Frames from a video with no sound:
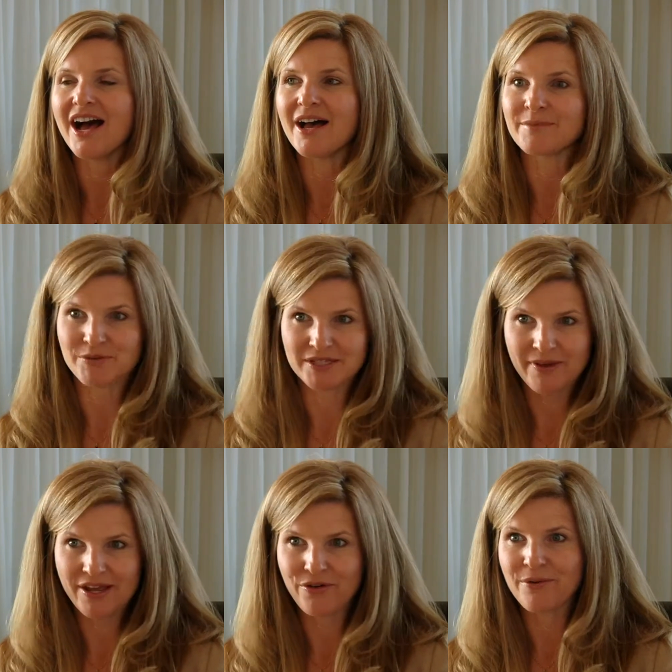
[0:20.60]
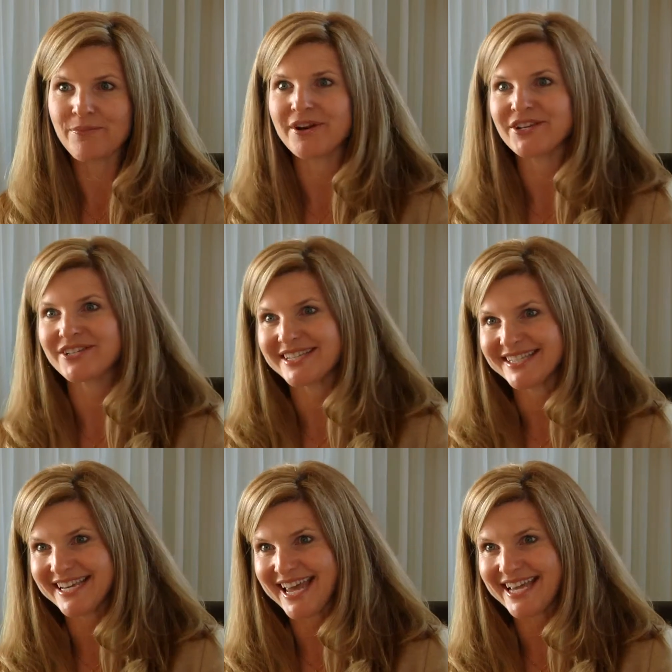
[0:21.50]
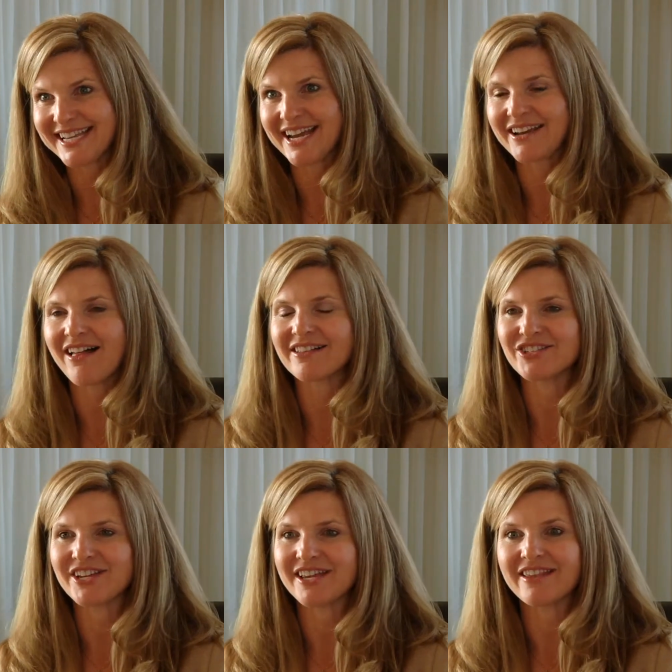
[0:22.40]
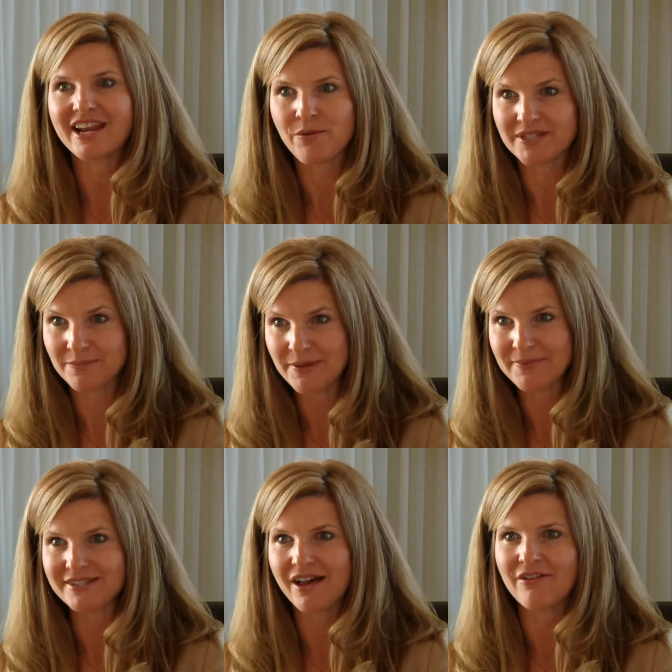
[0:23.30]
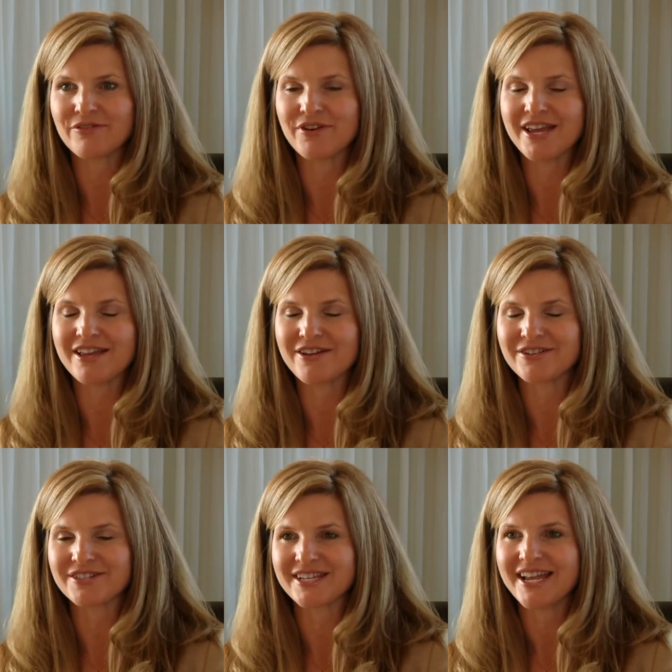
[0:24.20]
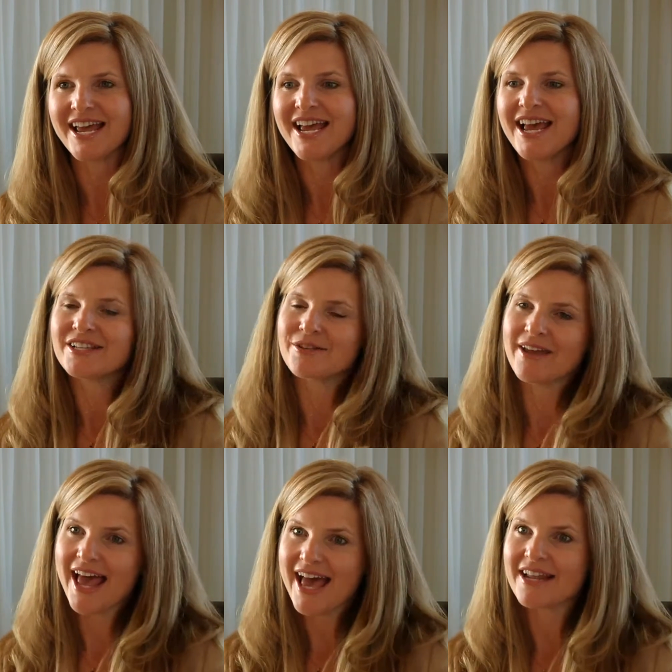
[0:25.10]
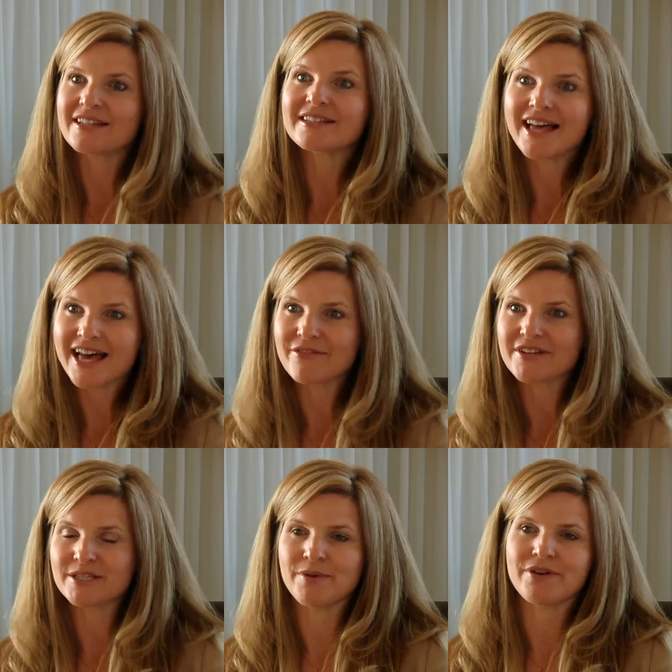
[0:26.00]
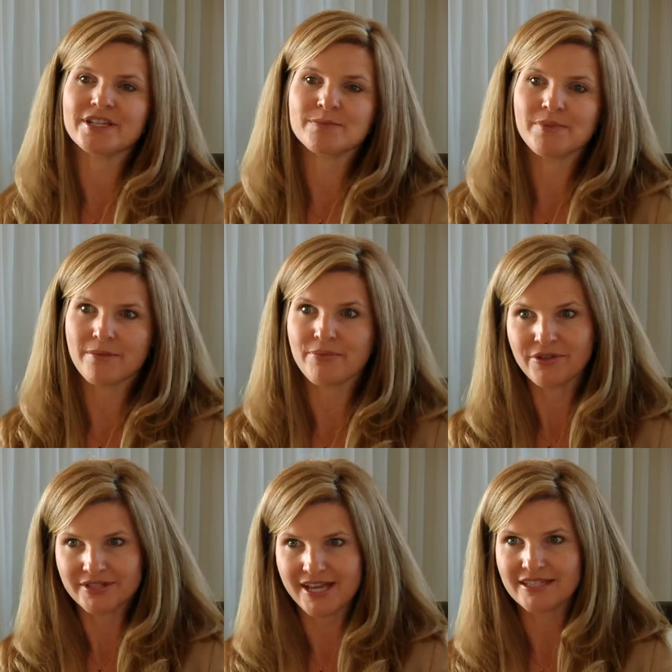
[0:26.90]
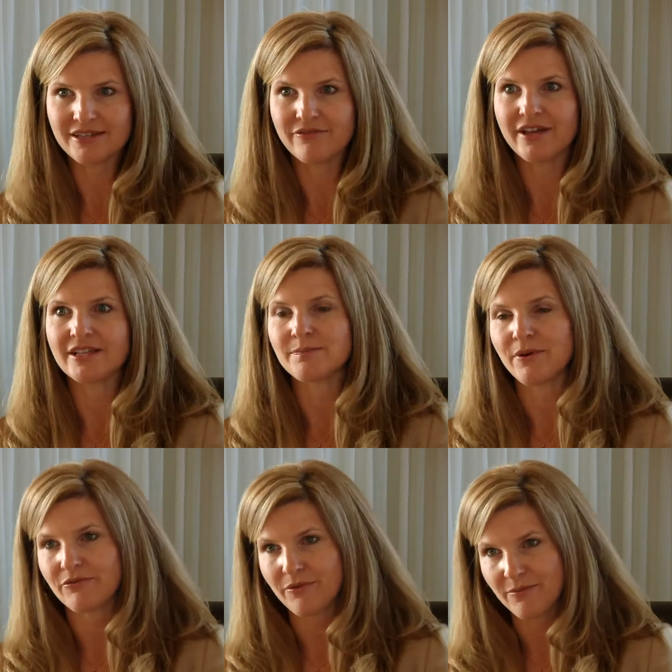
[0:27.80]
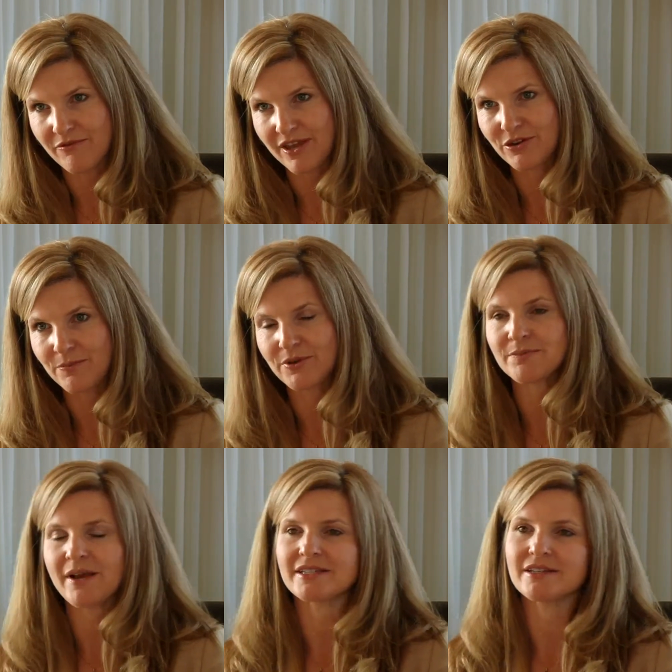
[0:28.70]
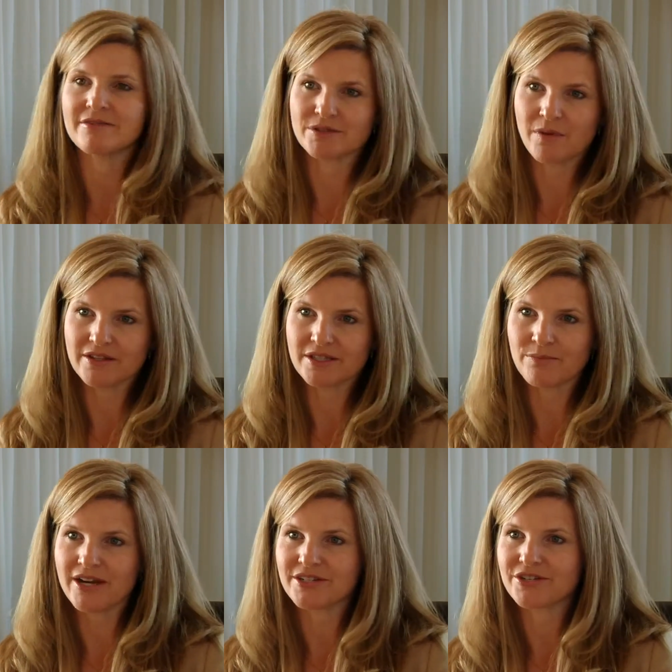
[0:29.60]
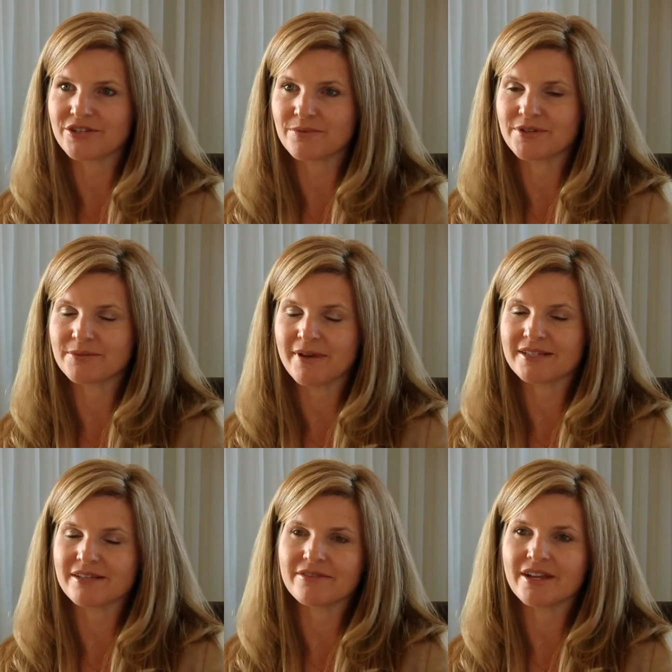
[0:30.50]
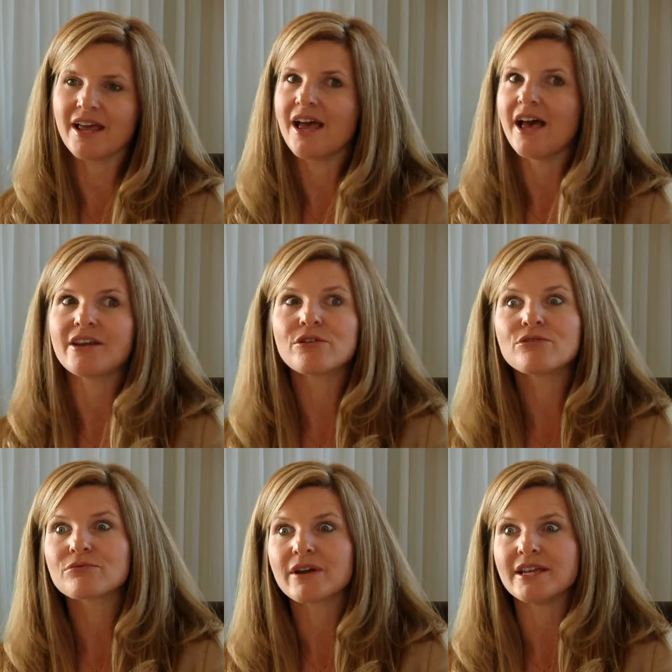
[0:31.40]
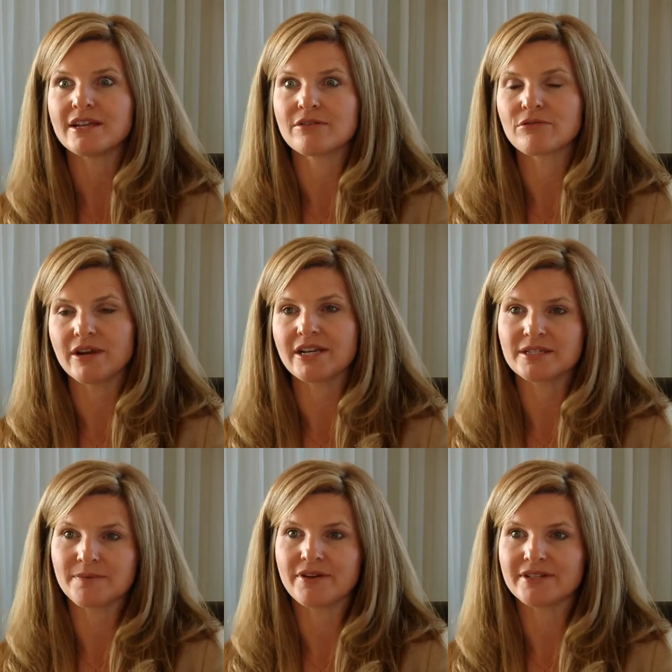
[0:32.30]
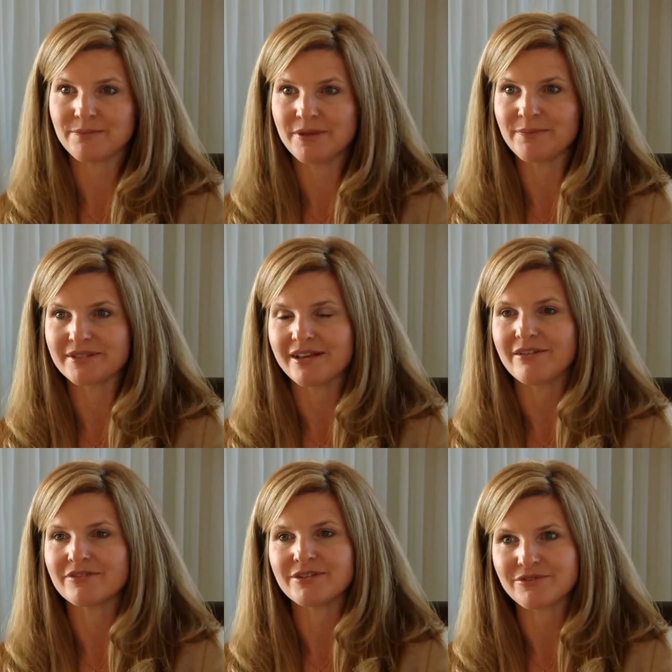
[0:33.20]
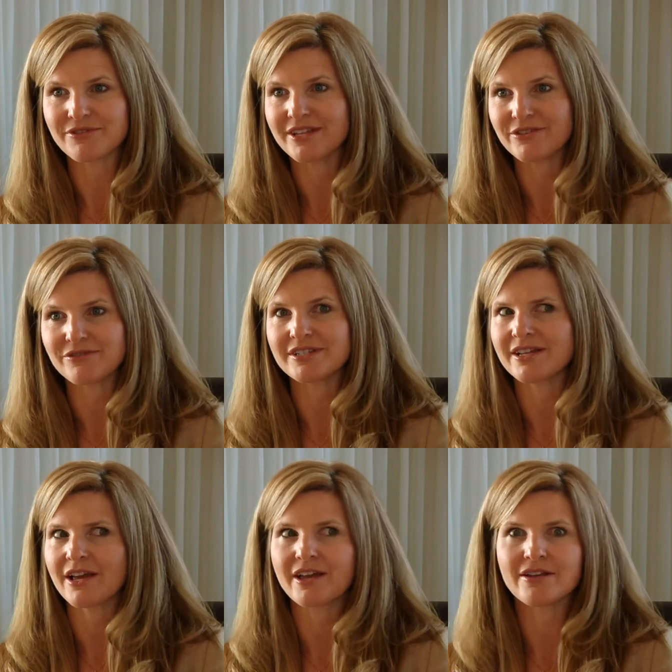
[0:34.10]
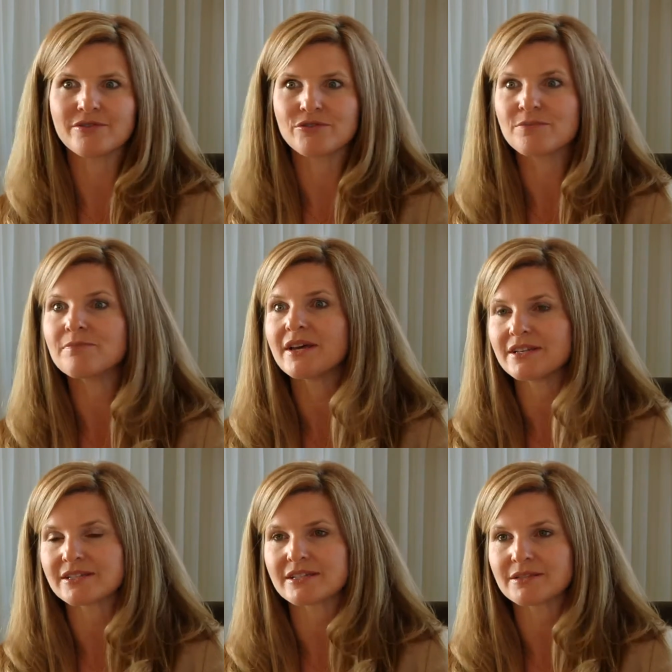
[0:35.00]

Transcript: Swiss Bank Corporation, Seagate Technology, and then I went to PeopleSoft for 8 years. And so I'd had a lot of experience on both sides of the fence, both from the vendor perspective as well as the practitioner perspective. And I had a great experience at PeopleSoft, and it was really interesting. I had a tremendous